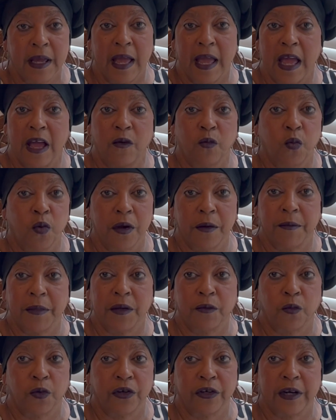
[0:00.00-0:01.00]
and
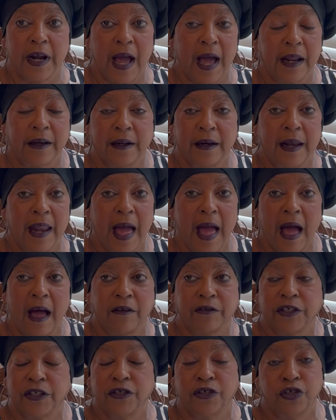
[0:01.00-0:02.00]
women were not allowed
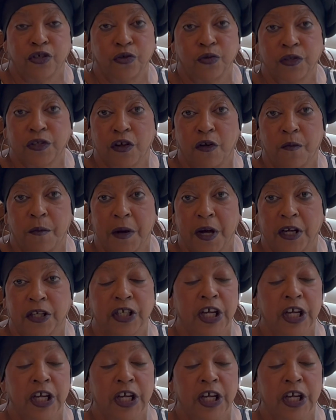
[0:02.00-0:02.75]
to do so much.